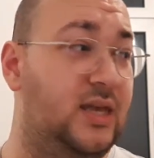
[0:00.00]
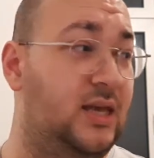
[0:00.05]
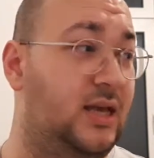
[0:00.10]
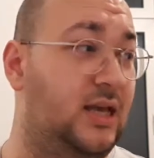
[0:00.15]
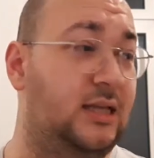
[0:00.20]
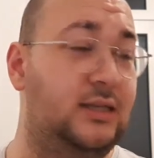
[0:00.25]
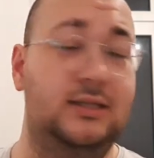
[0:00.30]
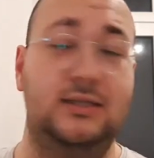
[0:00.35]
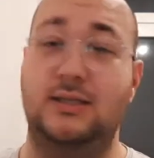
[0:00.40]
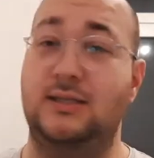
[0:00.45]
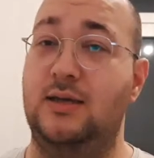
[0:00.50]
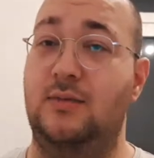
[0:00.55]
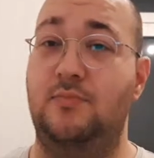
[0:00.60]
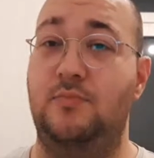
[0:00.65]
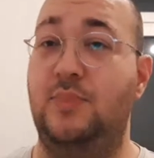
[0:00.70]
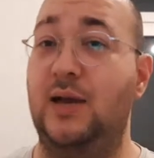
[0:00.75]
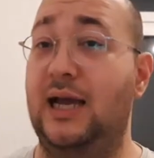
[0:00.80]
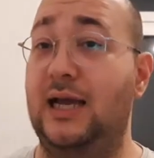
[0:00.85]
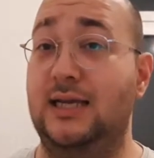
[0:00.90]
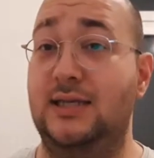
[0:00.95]
into some
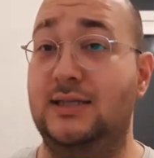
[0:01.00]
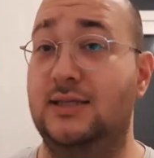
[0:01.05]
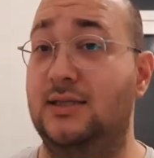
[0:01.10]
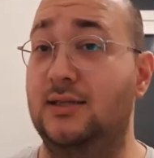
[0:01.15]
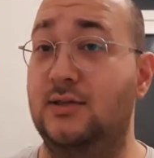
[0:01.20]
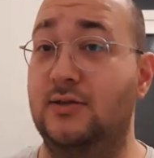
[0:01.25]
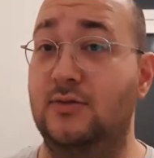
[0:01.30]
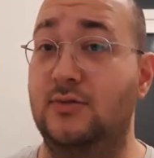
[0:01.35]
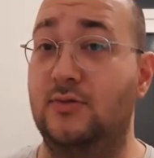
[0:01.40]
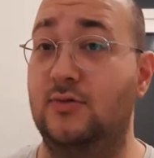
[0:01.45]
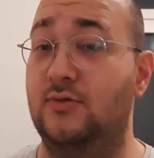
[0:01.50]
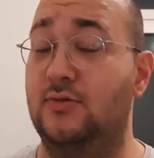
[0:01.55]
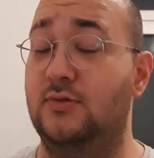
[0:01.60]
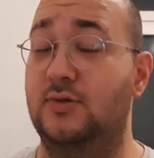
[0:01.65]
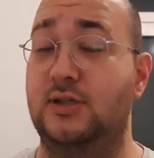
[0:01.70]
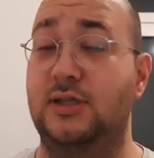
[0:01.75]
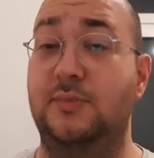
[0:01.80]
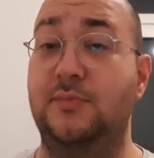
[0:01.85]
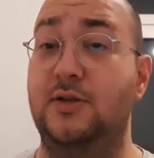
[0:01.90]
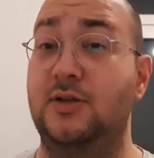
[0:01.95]
pasta or
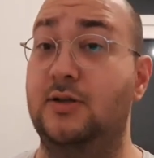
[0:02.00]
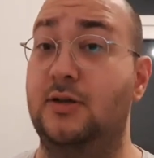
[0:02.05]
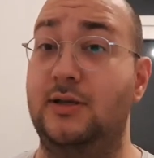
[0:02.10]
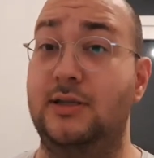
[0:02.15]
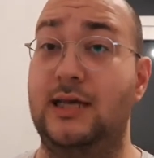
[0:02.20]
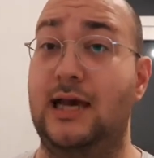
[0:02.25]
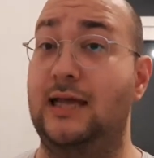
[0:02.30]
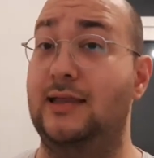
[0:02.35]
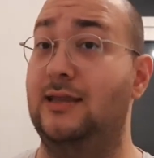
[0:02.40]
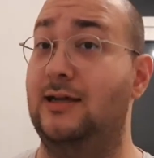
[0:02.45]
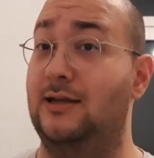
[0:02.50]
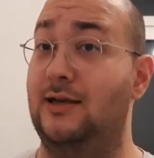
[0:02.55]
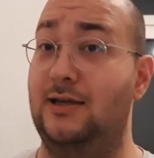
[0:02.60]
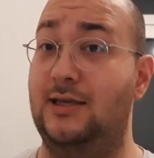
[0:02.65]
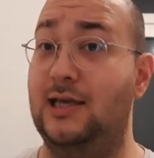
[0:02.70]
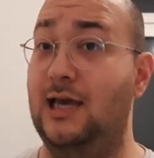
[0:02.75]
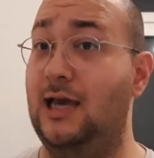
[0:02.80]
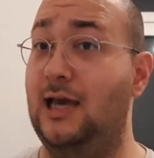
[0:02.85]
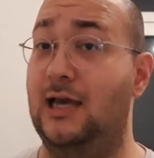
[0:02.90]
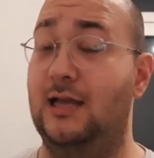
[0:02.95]
something like that, then I
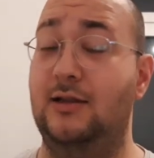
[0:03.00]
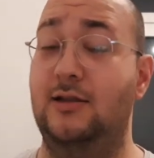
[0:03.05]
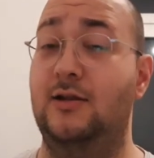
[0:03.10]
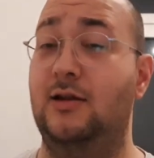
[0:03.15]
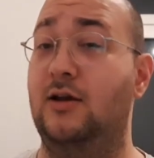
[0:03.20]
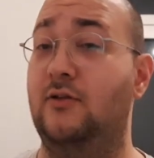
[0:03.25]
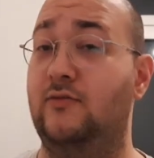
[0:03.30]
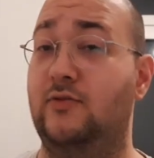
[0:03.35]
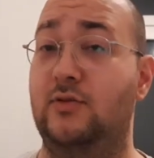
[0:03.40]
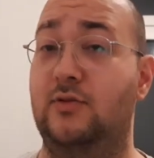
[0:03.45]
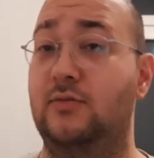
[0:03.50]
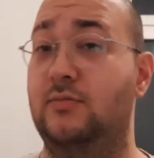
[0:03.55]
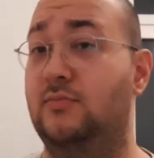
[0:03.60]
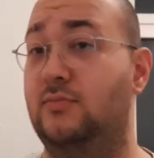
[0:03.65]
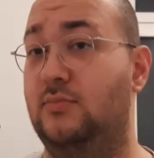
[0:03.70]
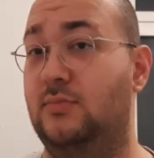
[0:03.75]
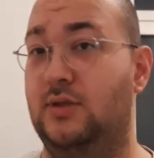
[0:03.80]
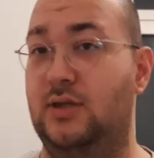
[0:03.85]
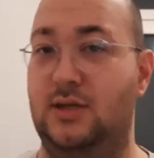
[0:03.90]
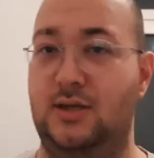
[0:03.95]
can, and I've got
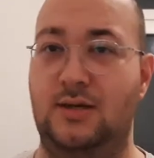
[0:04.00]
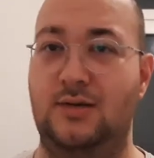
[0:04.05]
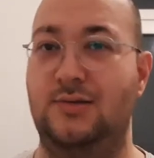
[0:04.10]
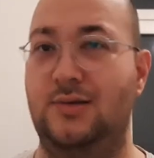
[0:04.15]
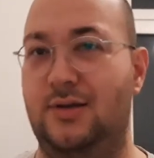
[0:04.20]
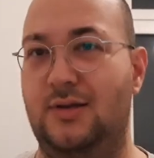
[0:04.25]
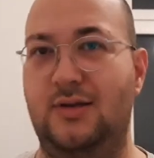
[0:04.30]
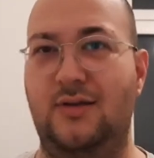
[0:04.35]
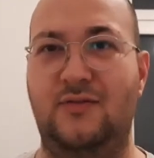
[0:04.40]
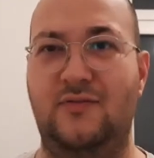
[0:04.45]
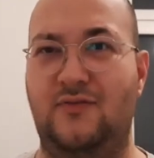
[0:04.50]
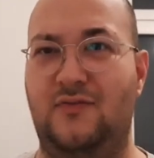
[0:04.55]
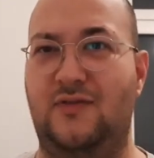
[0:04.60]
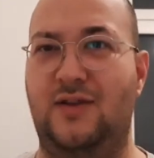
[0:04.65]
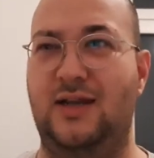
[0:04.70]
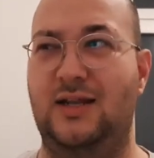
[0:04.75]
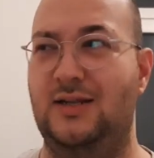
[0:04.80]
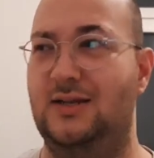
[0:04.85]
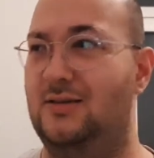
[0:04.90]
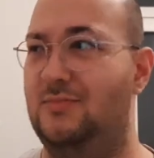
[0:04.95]
you know like a
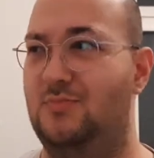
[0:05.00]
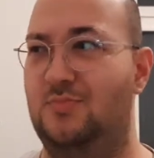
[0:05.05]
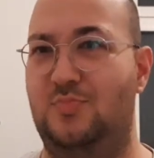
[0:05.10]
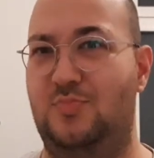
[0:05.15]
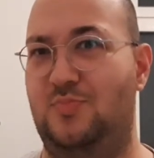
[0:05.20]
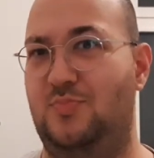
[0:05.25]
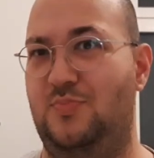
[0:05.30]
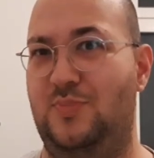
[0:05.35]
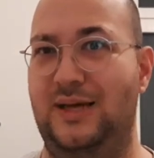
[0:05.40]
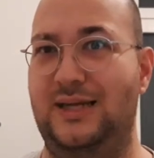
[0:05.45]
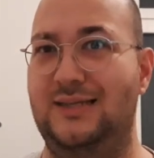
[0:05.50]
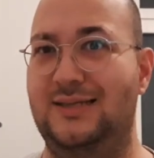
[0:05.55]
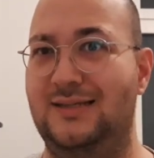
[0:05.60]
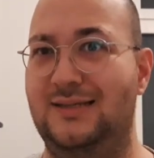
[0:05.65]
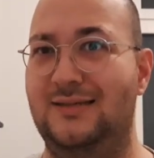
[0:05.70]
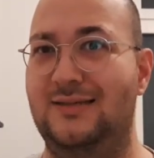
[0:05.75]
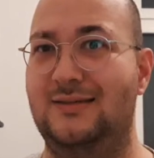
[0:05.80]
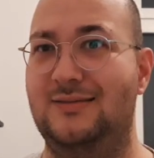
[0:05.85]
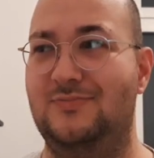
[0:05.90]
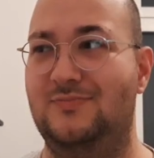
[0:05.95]
fairly
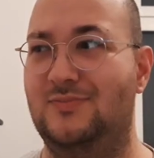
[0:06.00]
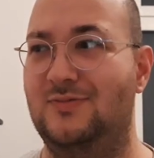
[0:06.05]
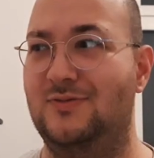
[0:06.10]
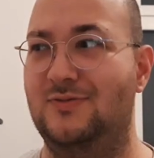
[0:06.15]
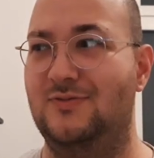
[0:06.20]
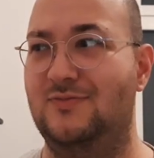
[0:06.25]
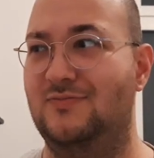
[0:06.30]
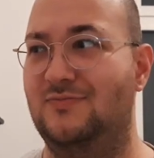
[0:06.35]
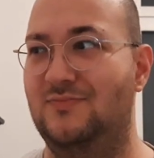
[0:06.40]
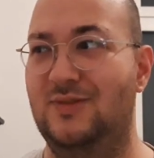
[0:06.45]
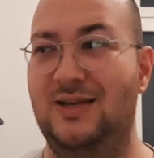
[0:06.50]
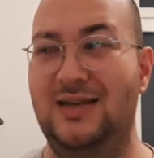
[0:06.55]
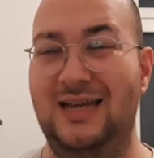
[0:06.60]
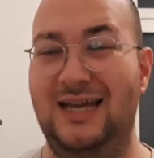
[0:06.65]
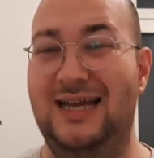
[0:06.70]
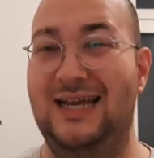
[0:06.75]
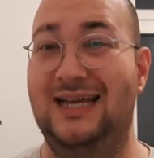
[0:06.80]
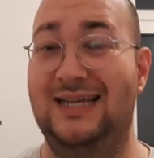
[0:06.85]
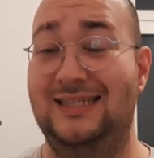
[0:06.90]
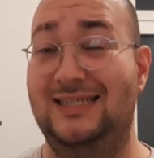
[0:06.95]
basic sort of
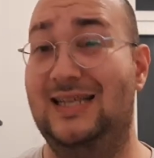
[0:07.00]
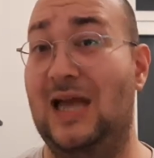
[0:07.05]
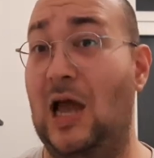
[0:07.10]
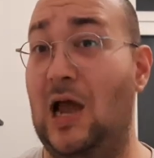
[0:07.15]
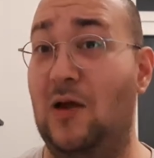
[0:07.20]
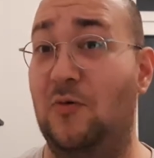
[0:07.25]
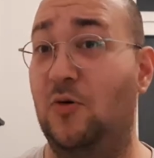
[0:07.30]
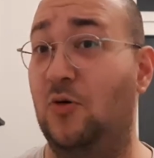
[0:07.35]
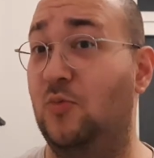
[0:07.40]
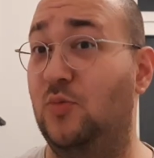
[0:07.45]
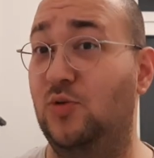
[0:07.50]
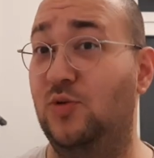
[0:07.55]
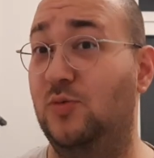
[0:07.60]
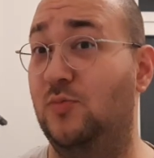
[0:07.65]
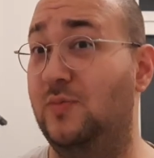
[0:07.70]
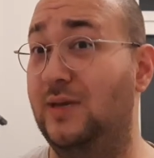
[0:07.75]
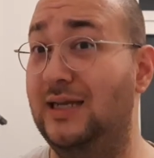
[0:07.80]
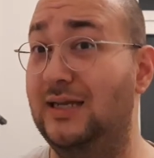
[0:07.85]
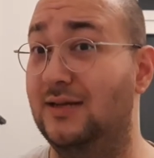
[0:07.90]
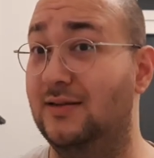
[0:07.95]
terrible
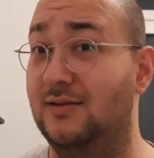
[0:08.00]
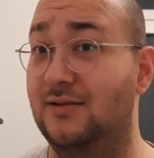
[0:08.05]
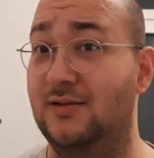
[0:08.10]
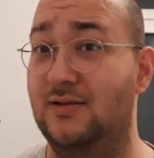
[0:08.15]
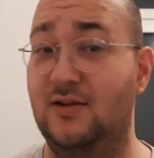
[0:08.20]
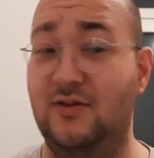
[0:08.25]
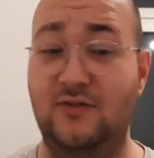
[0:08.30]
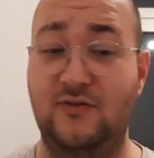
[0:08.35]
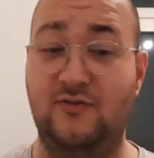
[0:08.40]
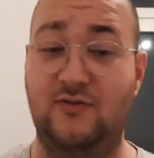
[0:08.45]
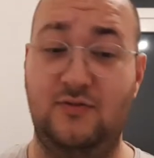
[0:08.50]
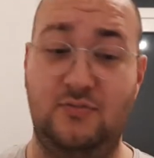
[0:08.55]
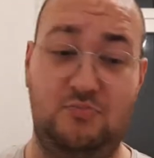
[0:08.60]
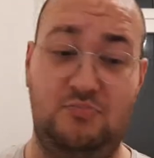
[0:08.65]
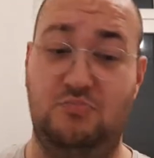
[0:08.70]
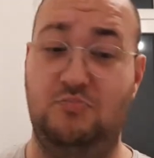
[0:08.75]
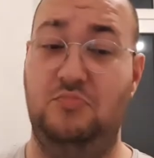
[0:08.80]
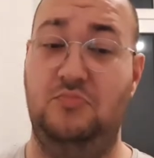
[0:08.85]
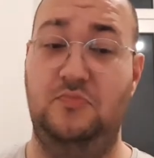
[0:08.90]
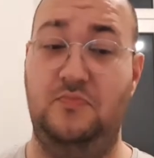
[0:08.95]
meal of
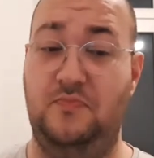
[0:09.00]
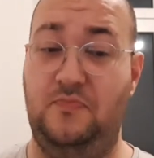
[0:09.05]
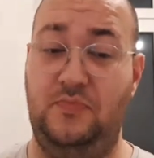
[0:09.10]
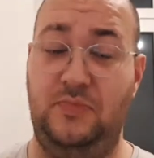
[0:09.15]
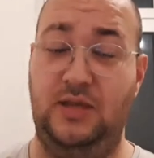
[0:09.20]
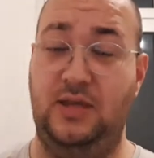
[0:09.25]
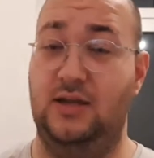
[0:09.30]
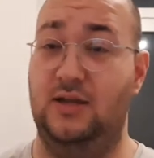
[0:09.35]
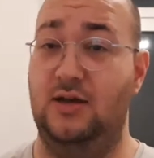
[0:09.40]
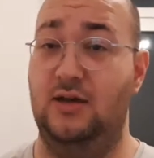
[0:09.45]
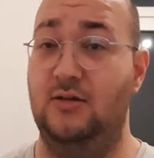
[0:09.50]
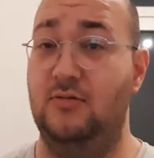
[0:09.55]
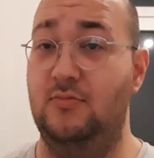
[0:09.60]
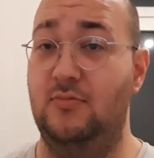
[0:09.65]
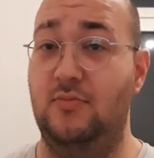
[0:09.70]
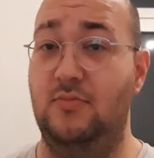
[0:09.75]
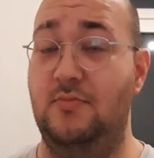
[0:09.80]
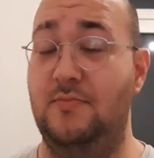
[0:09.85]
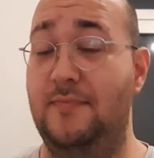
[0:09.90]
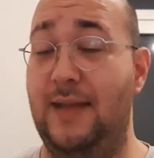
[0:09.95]
you know
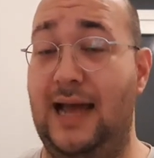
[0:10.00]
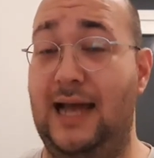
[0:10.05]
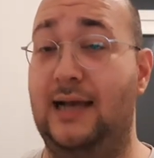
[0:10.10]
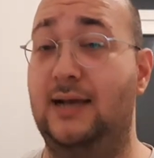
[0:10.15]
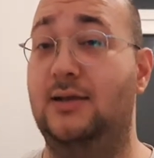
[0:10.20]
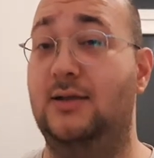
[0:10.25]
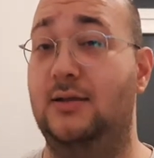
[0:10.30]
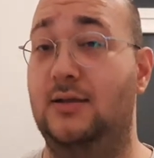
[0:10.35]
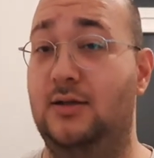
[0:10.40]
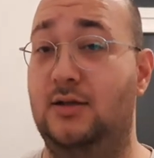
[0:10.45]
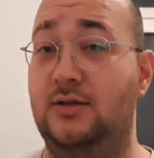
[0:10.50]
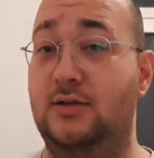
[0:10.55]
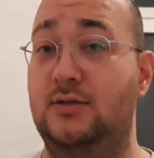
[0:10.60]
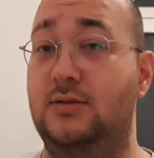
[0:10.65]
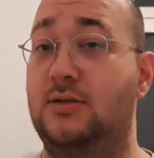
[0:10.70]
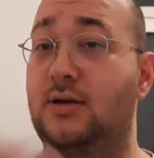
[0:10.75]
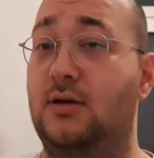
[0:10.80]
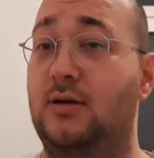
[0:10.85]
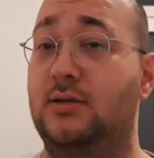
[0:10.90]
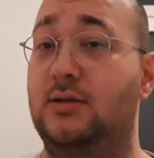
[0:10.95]
mac
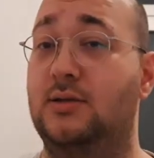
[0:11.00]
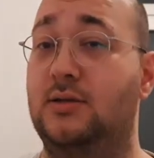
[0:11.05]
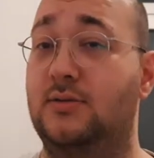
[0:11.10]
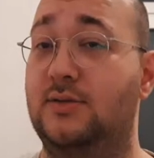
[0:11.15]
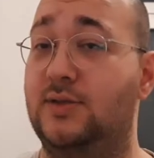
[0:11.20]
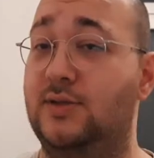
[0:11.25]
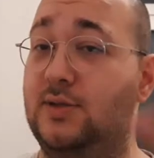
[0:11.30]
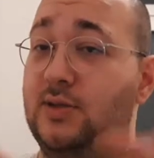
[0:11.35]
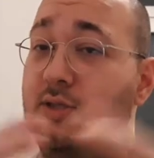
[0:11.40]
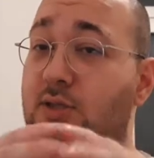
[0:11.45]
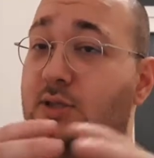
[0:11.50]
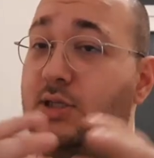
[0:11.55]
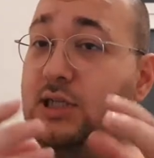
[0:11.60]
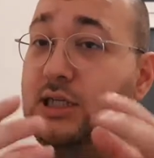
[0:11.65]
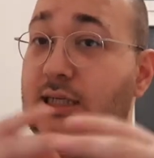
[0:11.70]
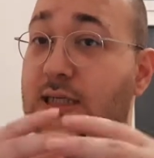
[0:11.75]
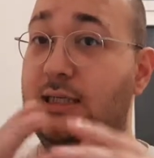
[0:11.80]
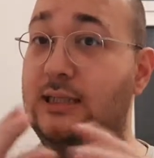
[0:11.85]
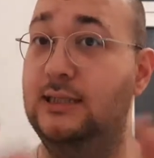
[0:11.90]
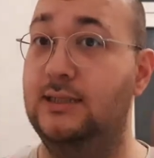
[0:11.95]
and hot dogs and
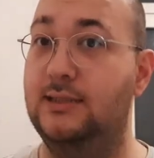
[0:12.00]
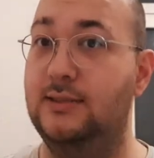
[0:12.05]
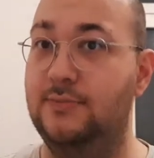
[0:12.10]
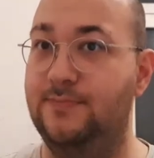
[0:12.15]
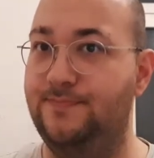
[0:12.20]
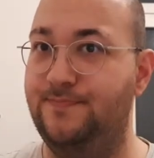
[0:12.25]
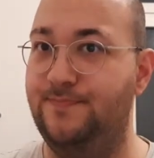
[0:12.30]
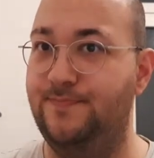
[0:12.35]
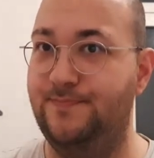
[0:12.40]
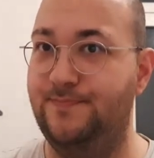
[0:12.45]
cheese